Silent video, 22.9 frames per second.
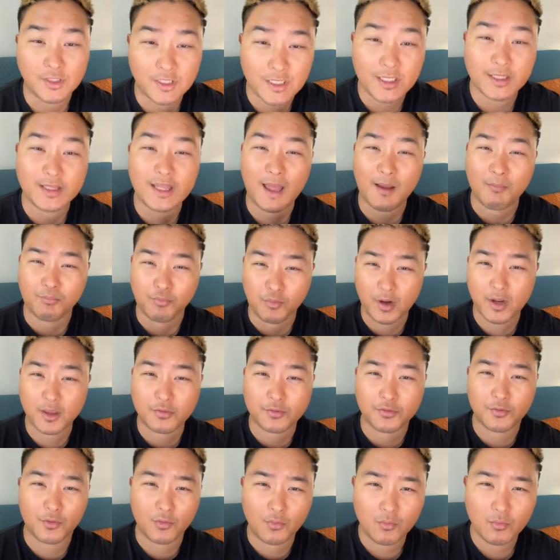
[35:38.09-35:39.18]
You need that
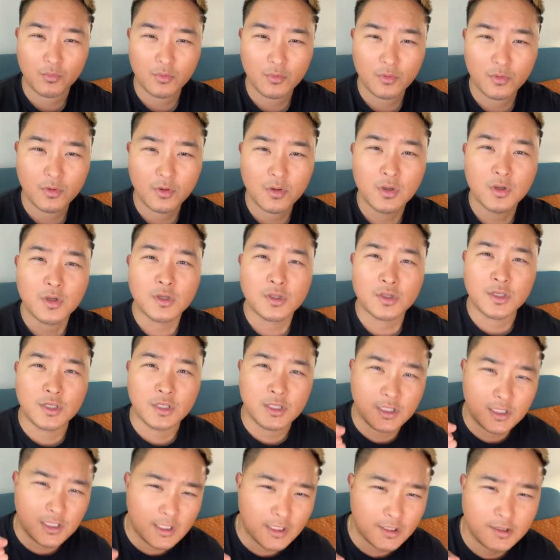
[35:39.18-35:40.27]
breakthrough.
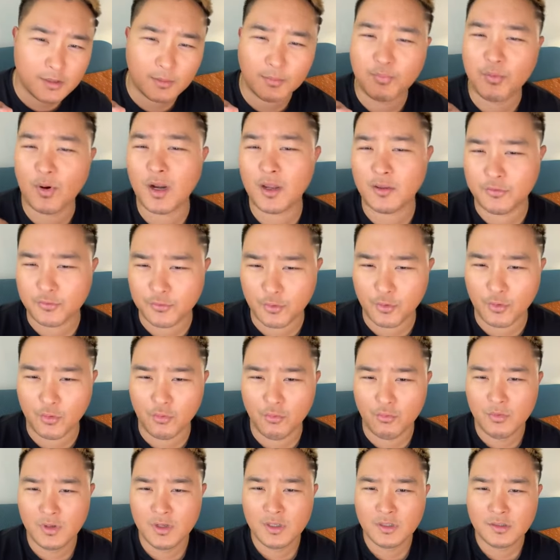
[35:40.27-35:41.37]
You need to break
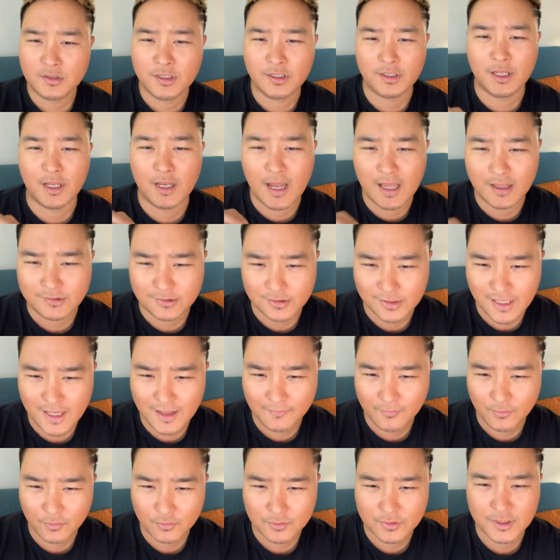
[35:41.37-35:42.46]
through to the next
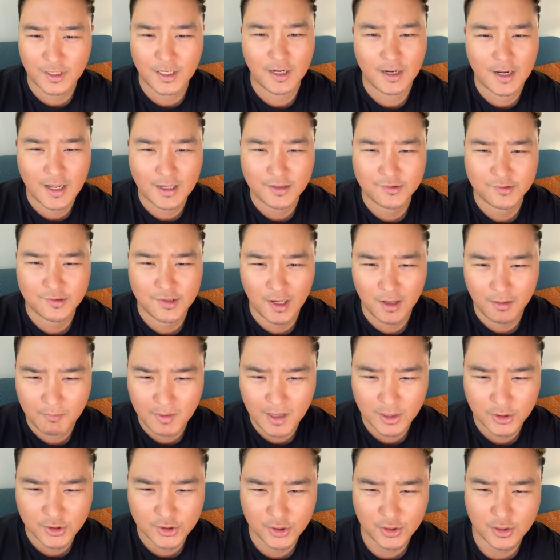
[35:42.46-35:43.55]
level, to the next
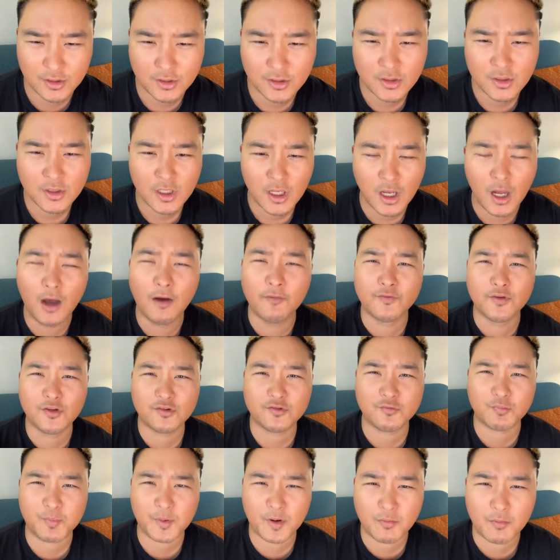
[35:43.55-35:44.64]
dimension of the
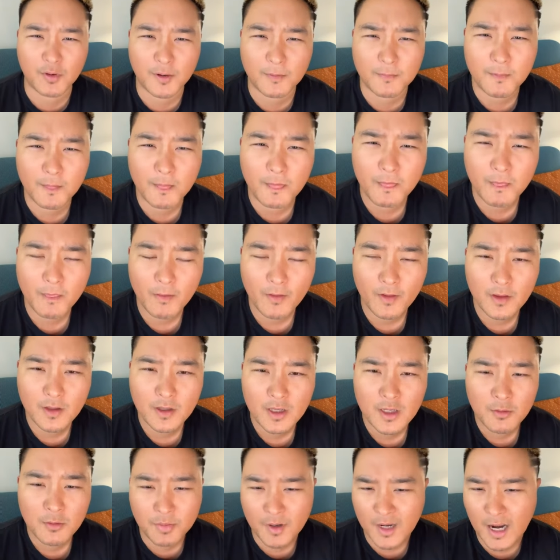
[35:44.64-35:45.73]
spirit.
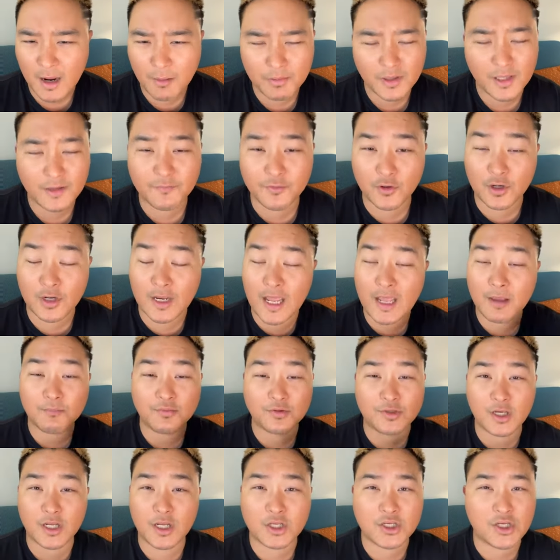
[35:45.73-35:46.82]
But I believe your
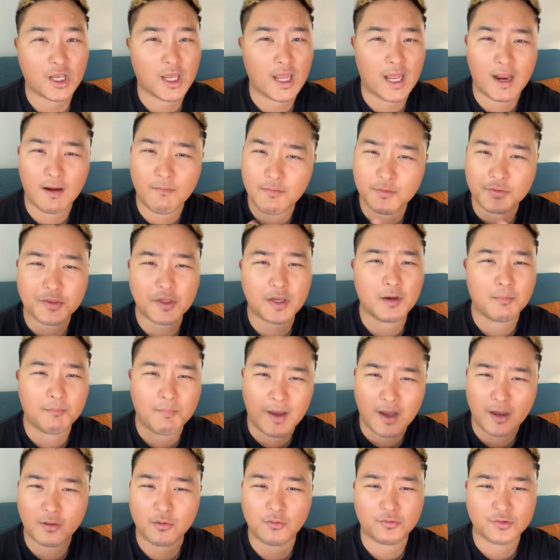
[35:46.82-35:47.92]
name's going to change. Everything
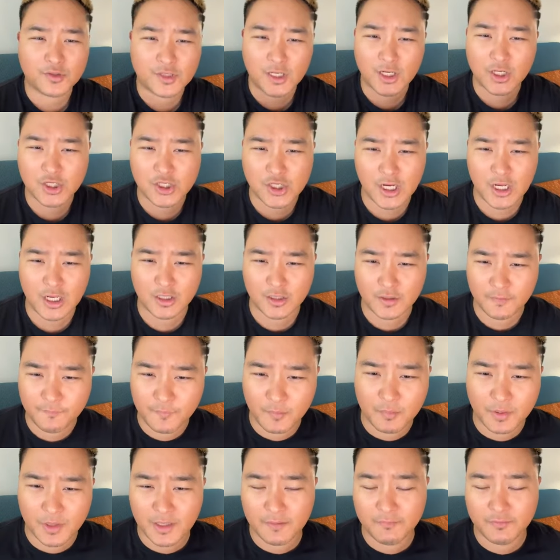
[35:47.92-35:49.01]
about you is going to change. If
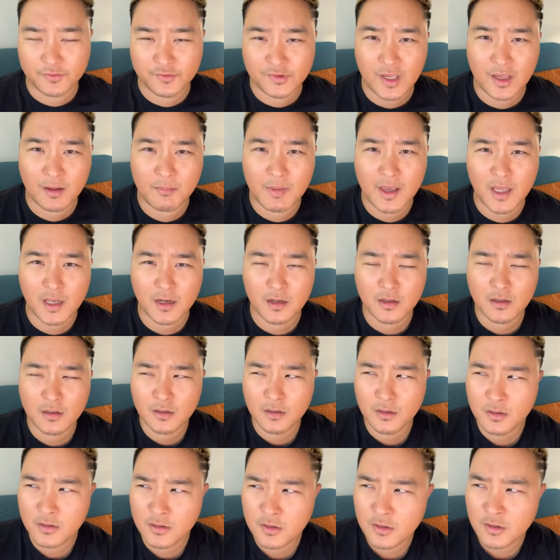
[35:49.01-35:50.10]
you believe it, say amen.
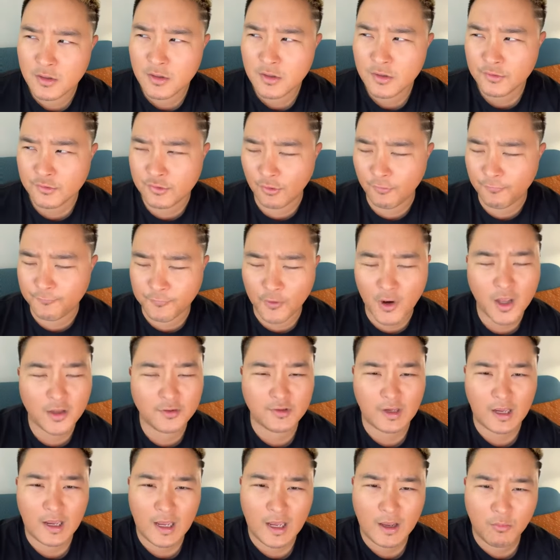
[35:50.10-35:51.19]
So
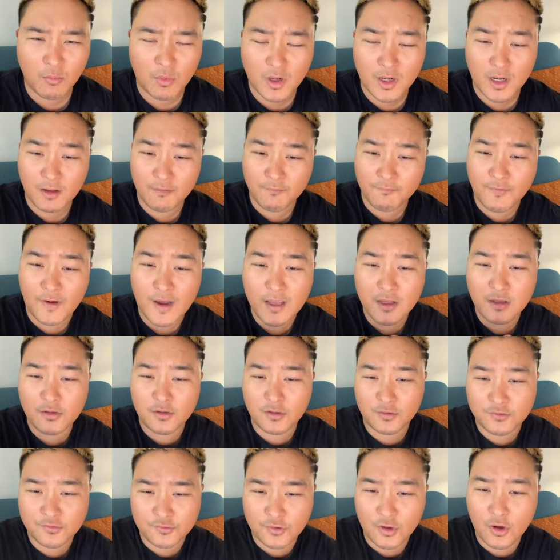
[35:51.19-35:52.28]
friends, I want to invite you
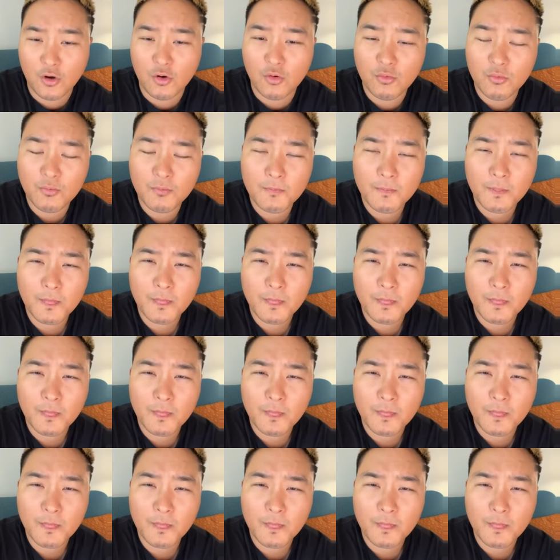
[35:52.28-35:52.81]
to sow.